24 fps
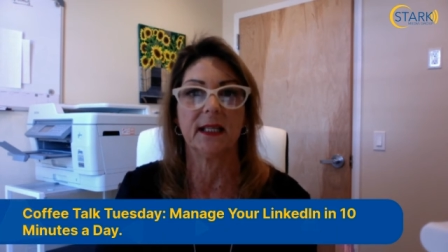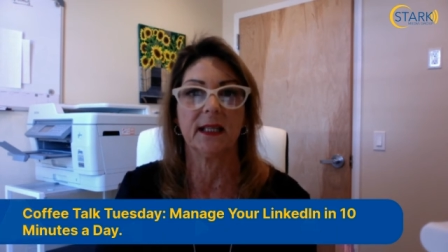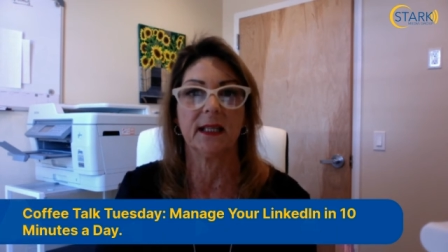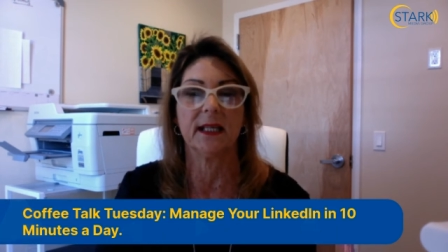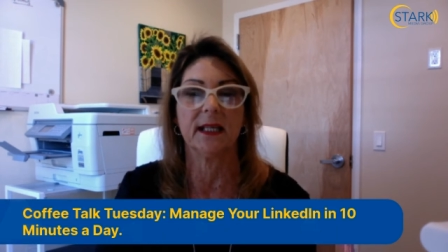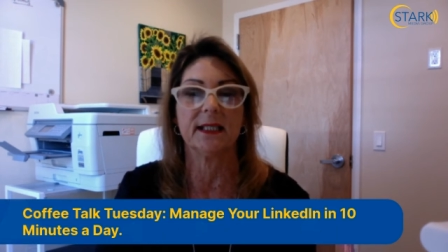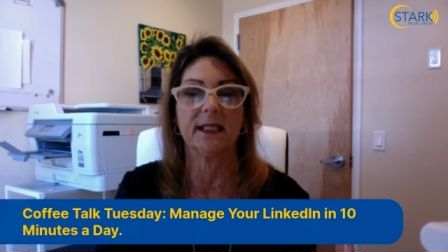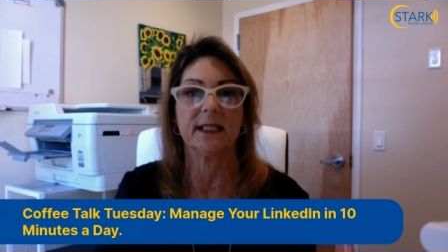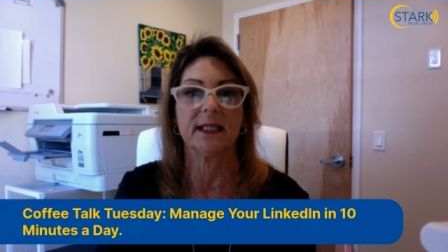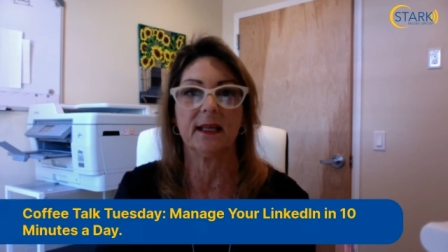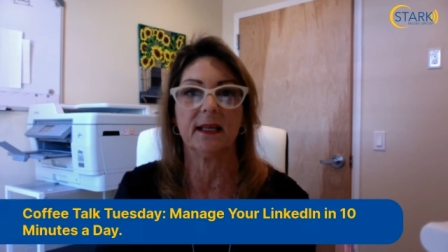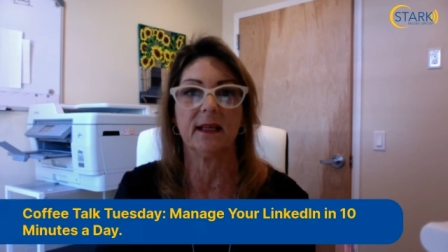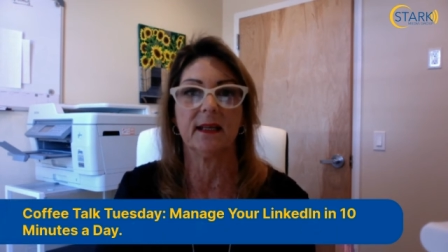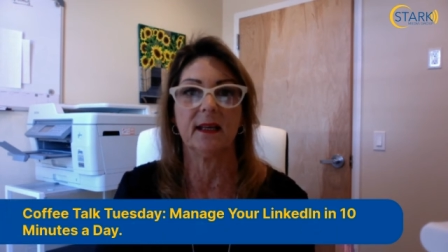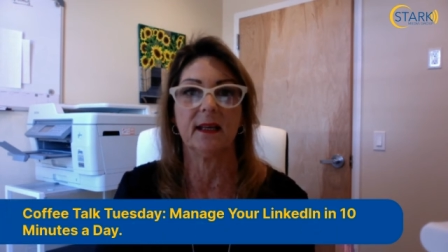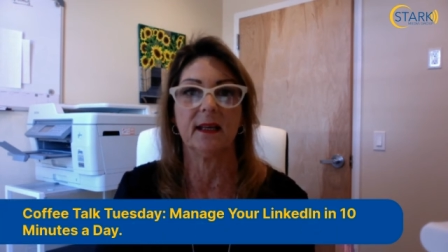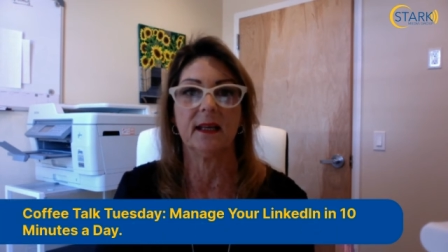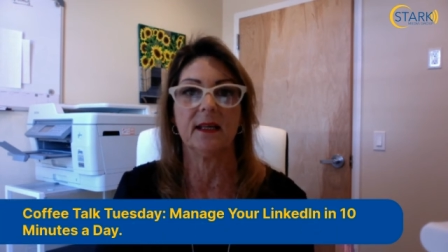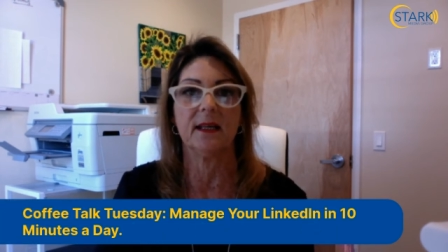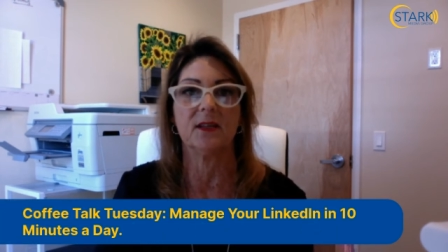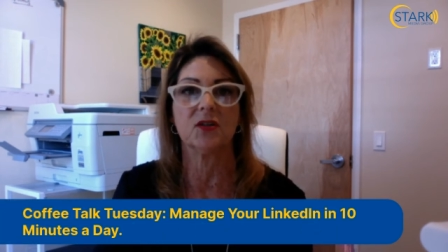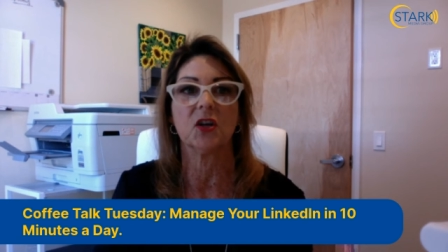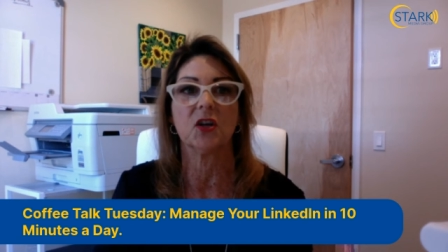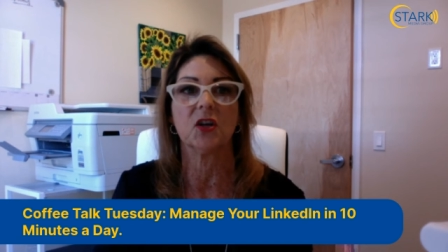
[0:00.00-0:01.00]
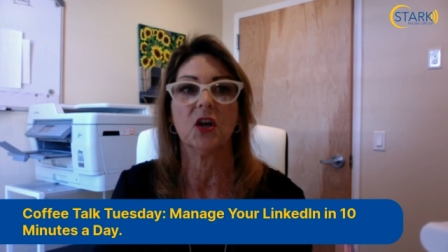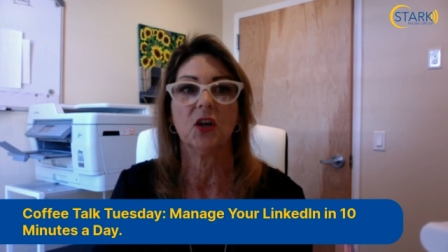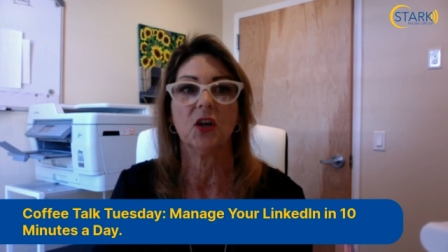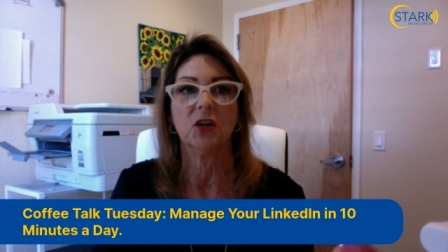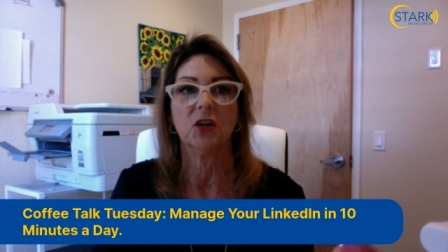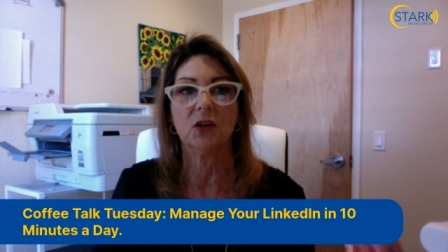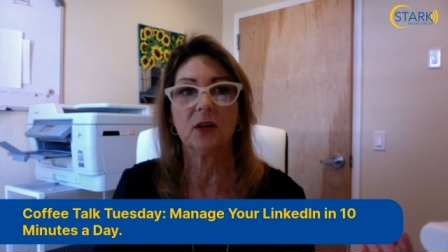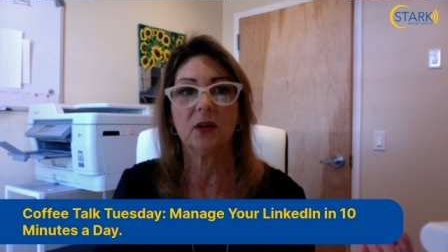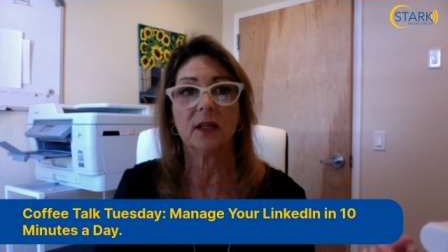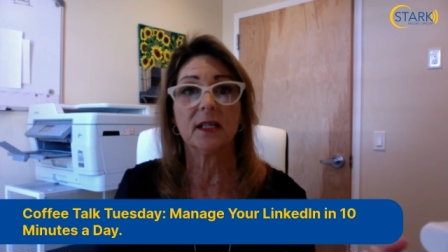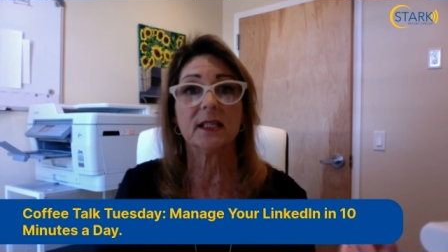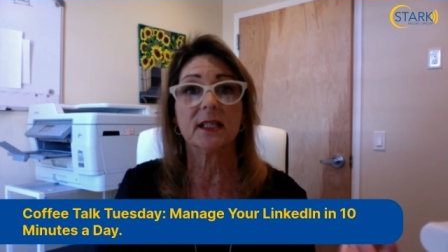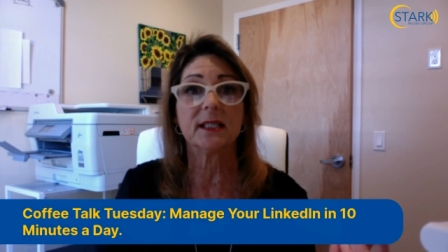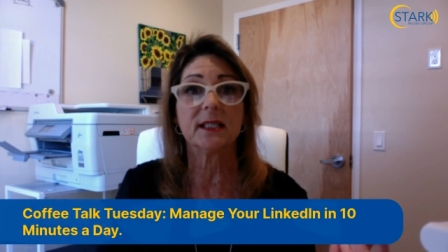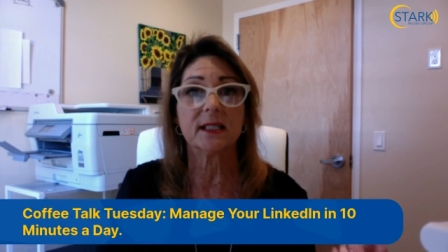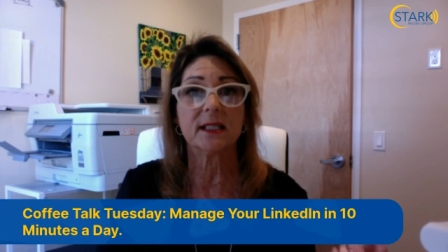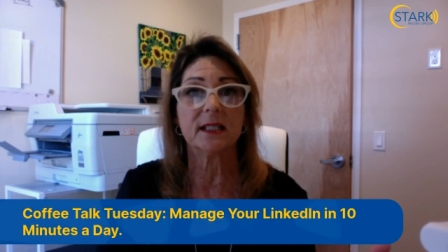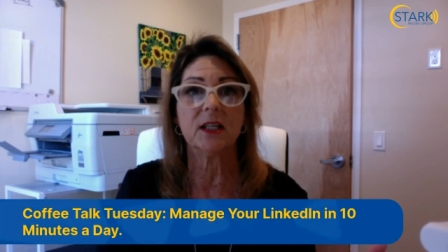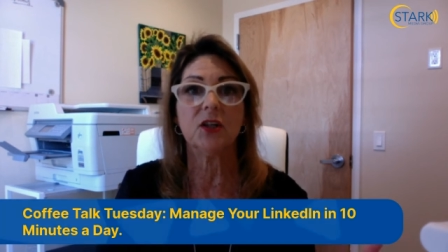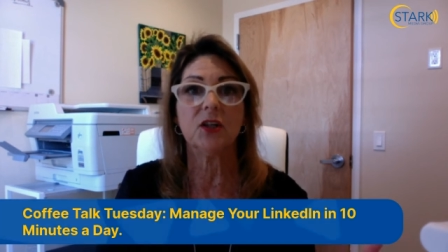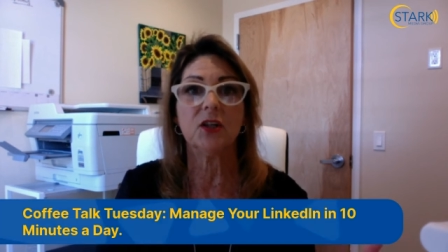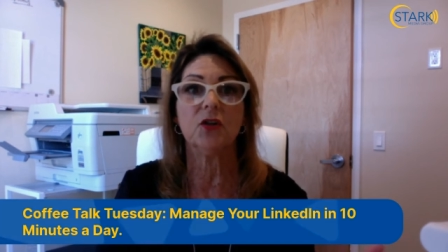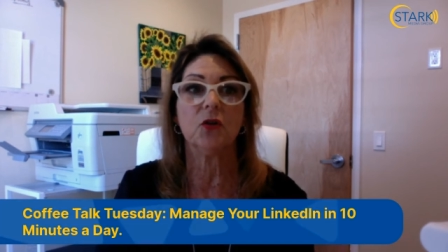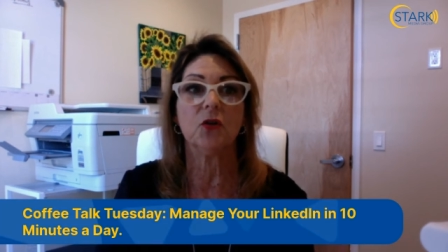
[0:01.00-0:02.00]
LinkedIn is you're going to
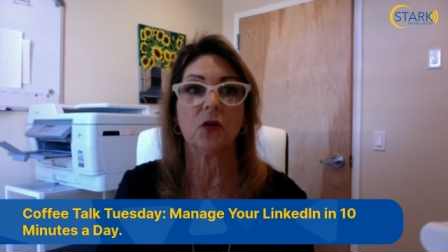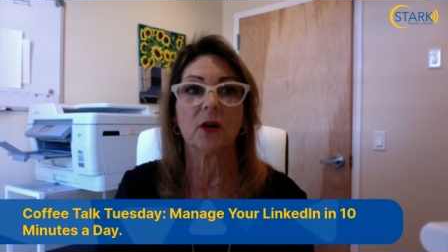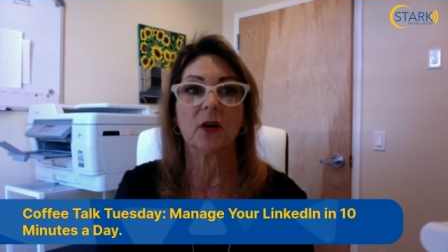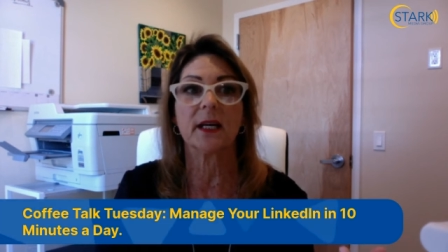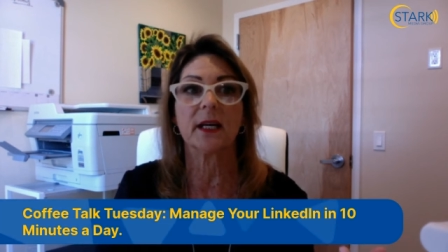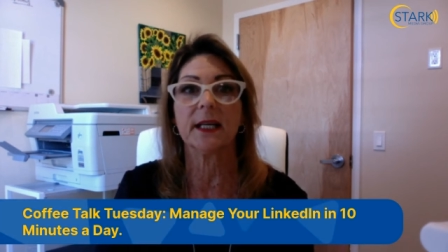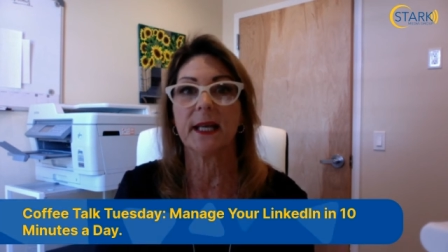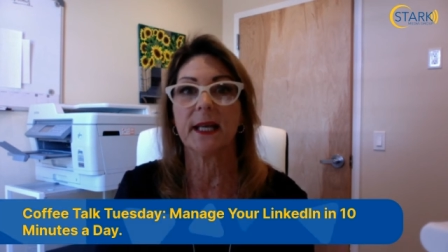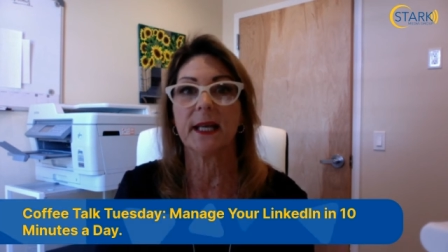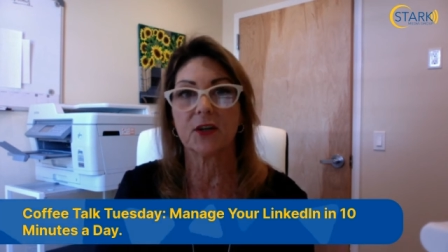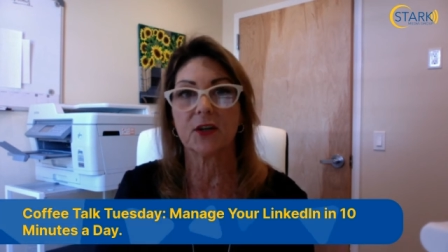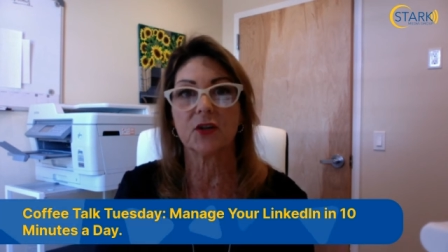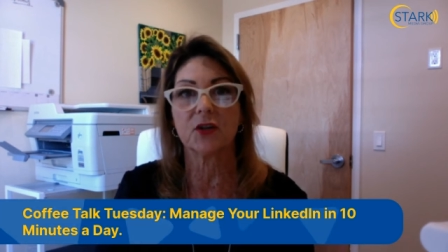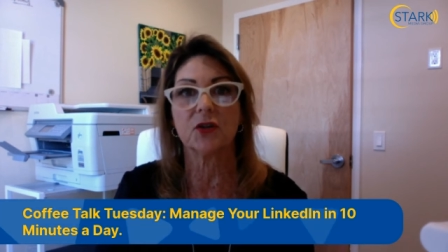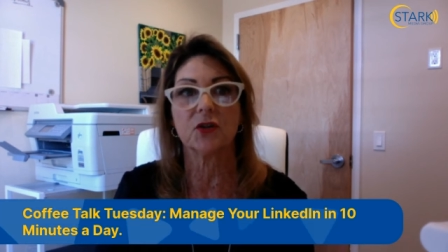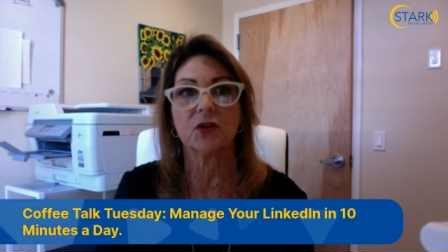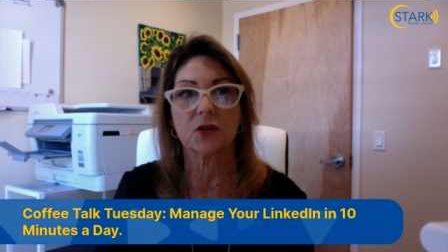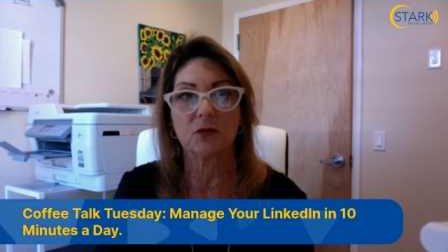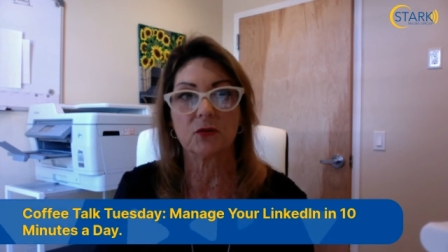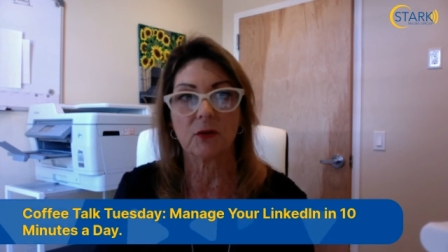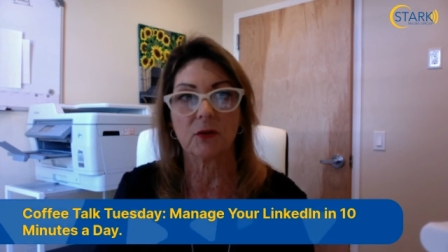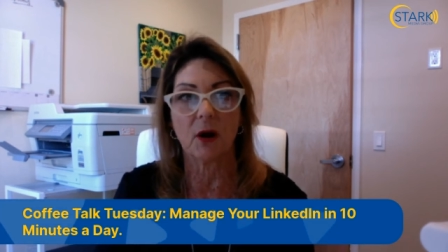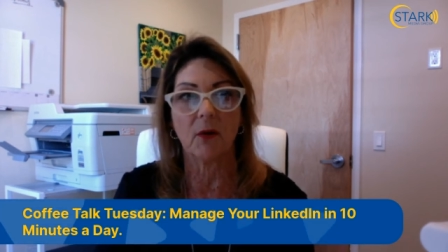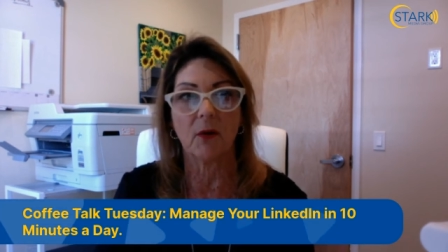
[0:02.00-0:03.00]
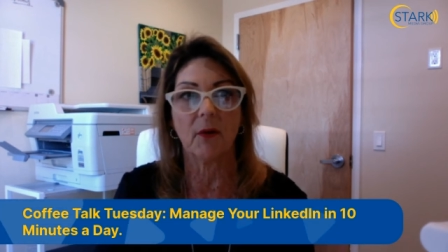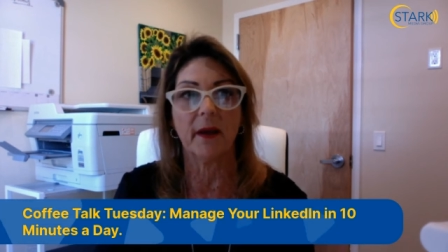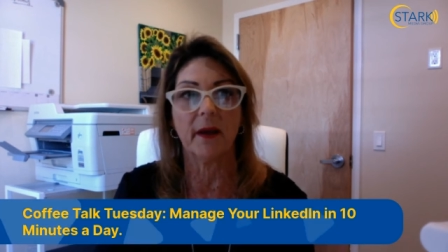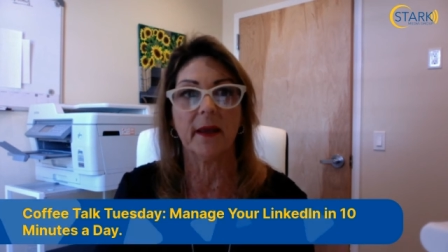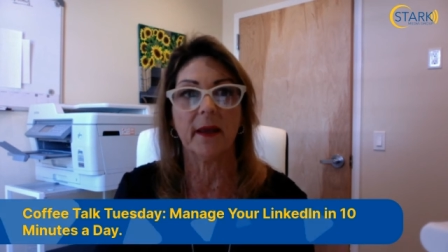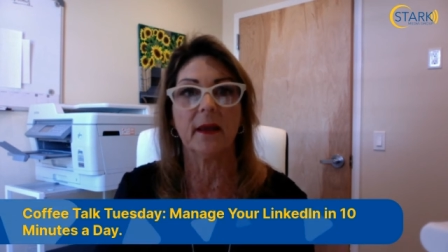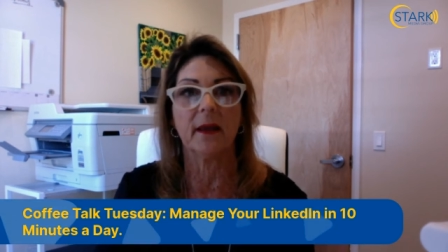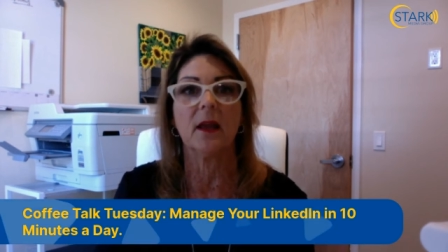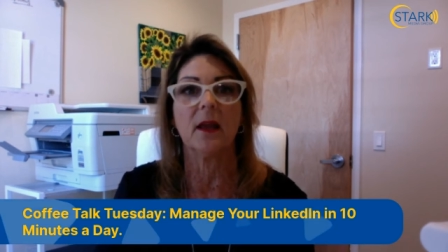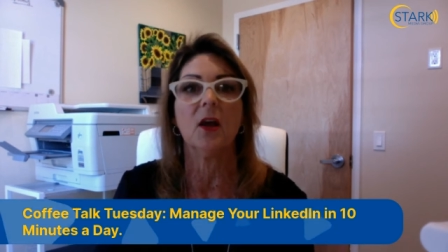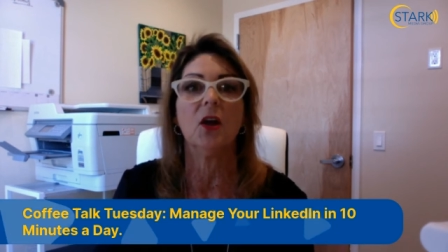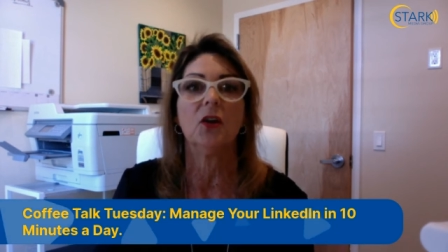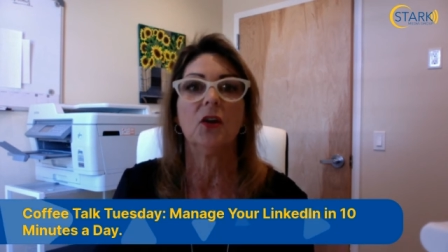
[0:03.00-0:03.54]
see your connections growing.